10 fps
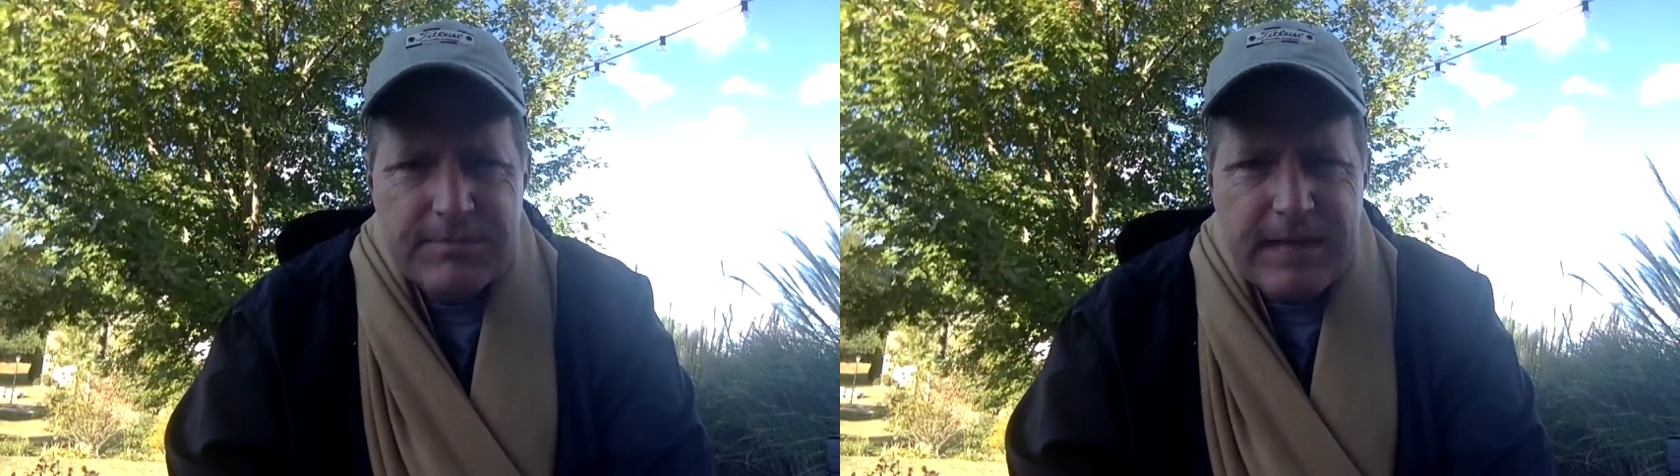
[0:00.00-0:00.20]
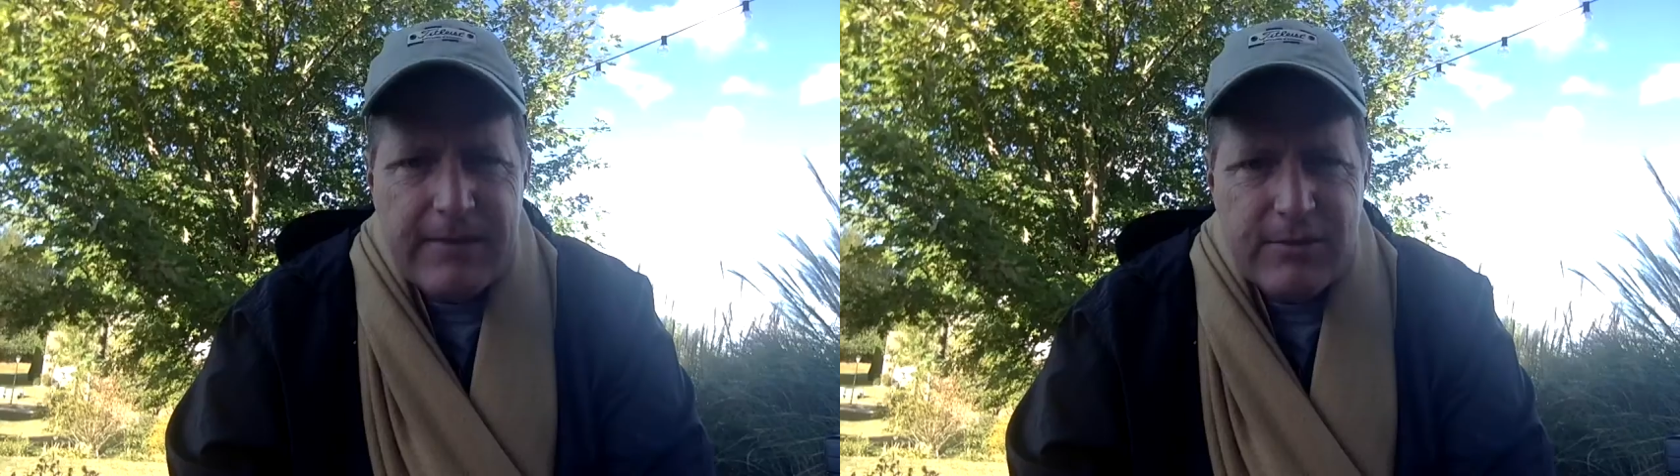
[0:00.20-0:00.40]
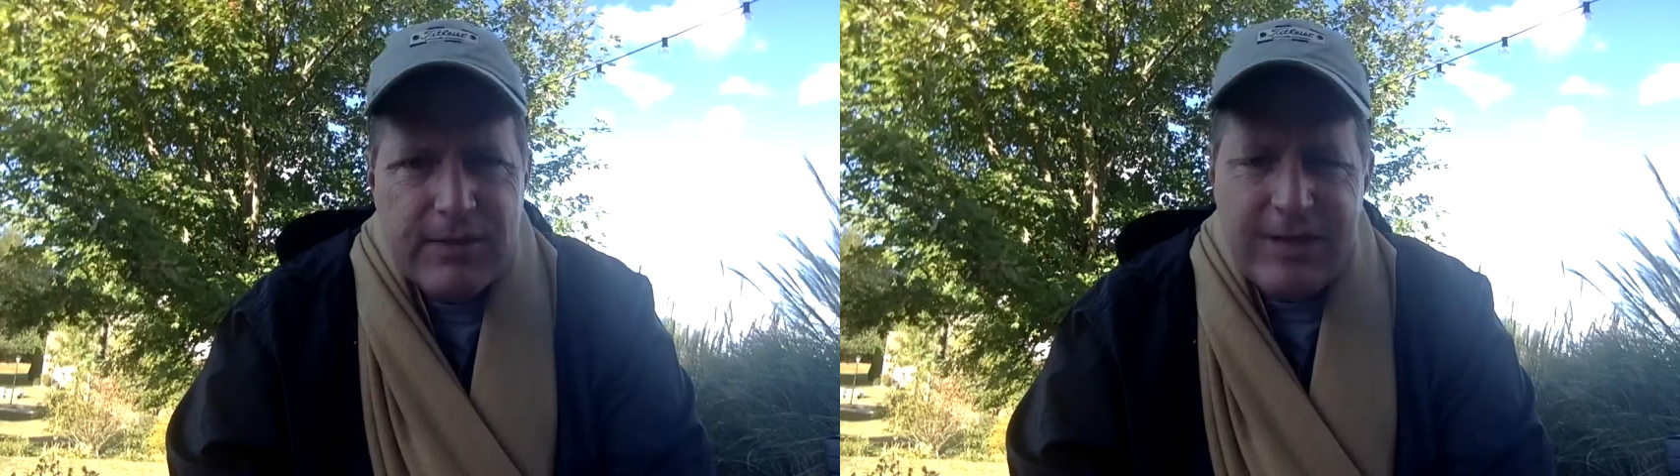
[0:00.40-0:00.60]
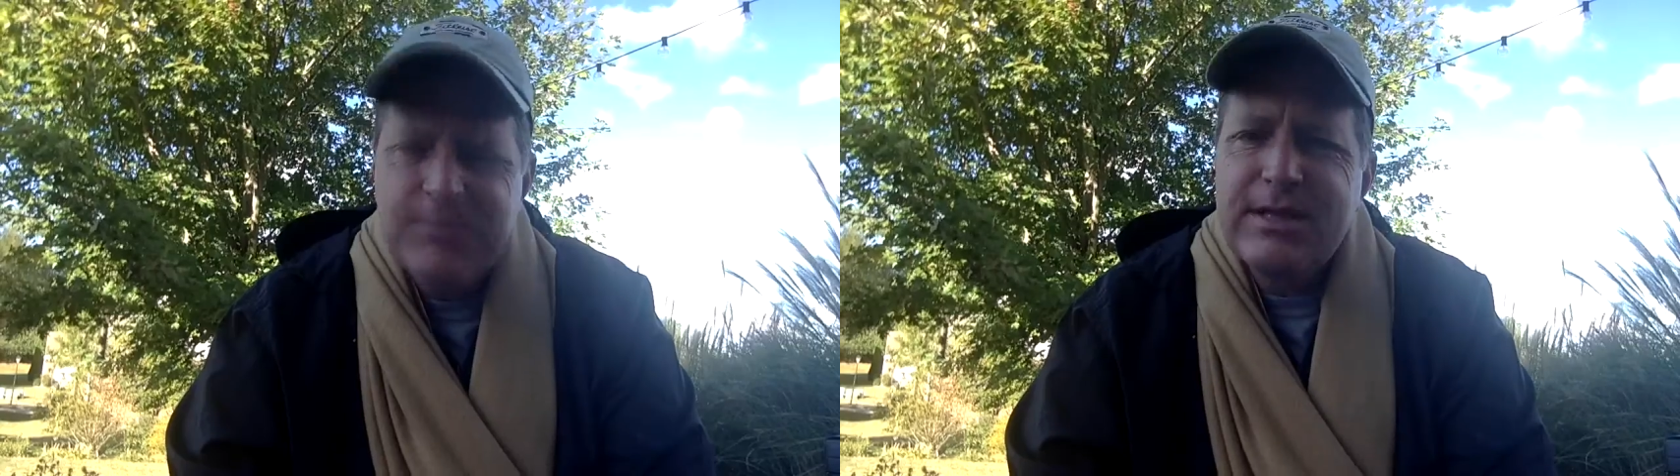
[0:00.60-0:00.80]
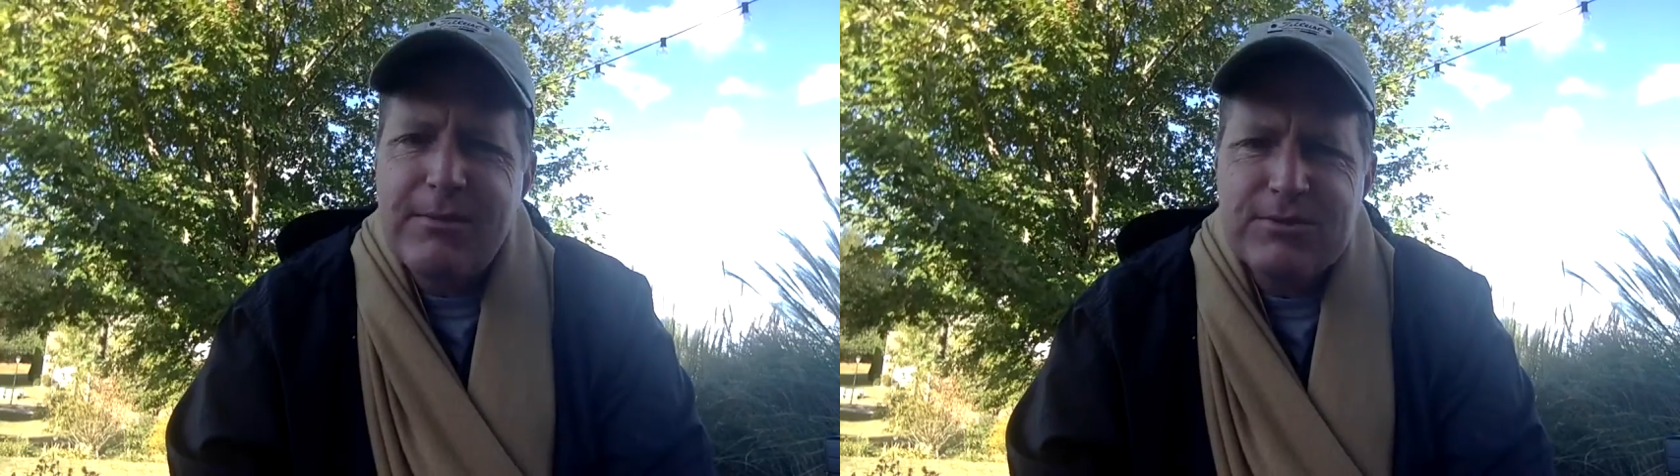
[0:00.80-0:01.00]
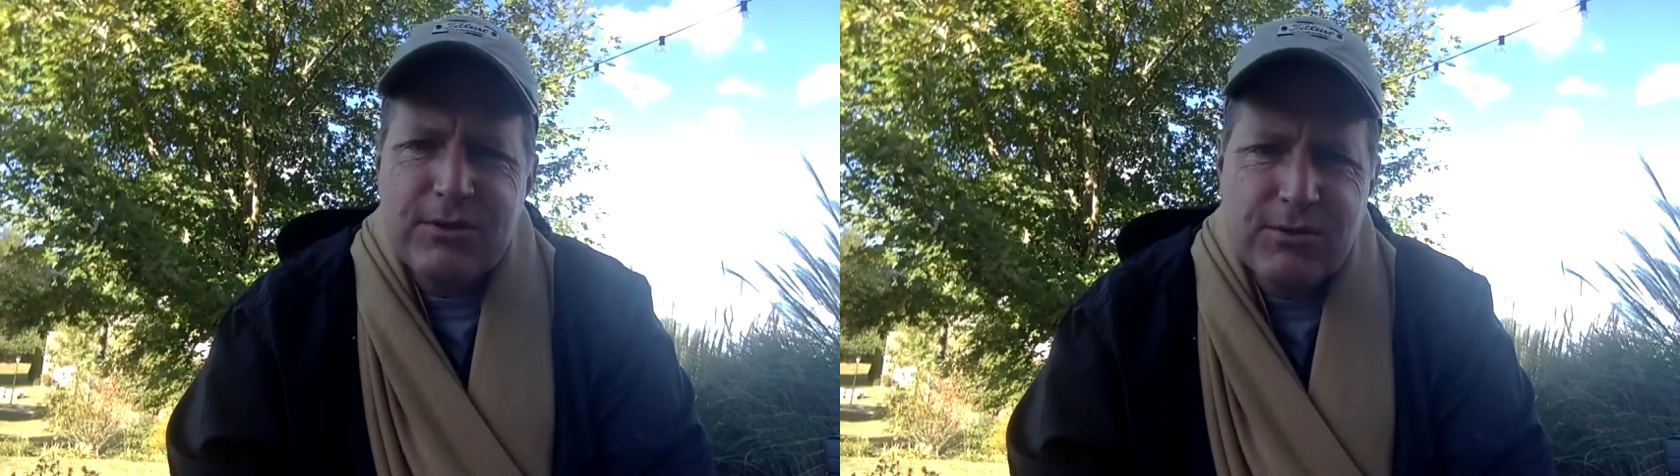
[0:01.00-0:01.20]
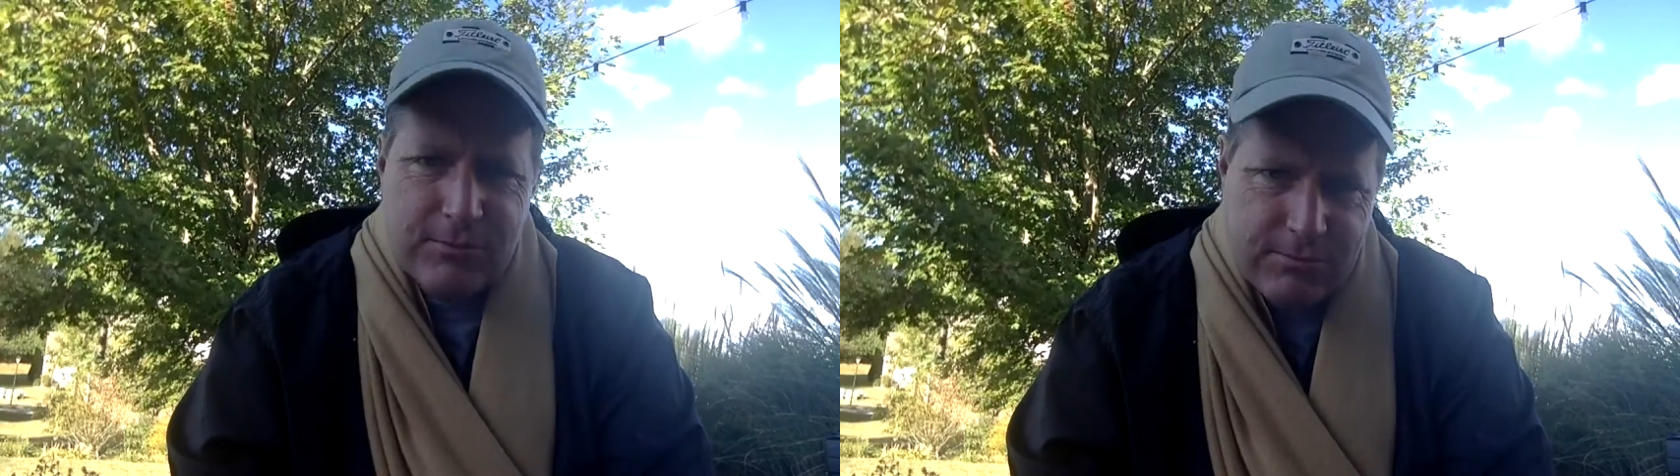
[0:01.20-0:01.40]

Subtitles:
Yeah, that was the